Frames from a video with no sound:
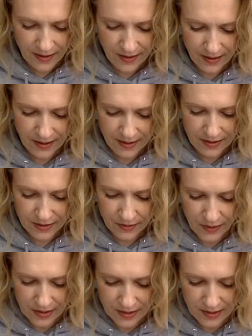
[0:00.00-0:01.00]

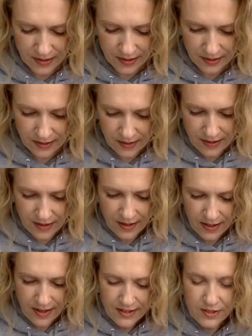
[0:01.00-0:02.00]
Interesting.
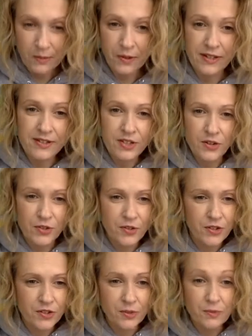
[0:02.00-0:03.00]
So I'm going to turn
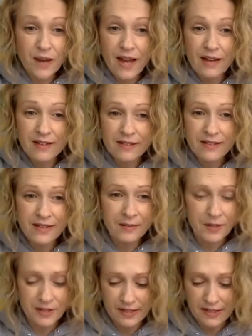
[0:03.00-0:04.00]
this around. I'm
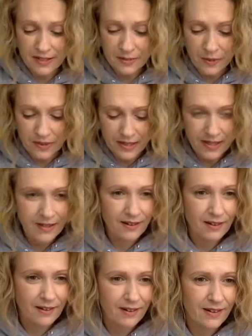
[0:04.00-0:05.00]
going to see what's here.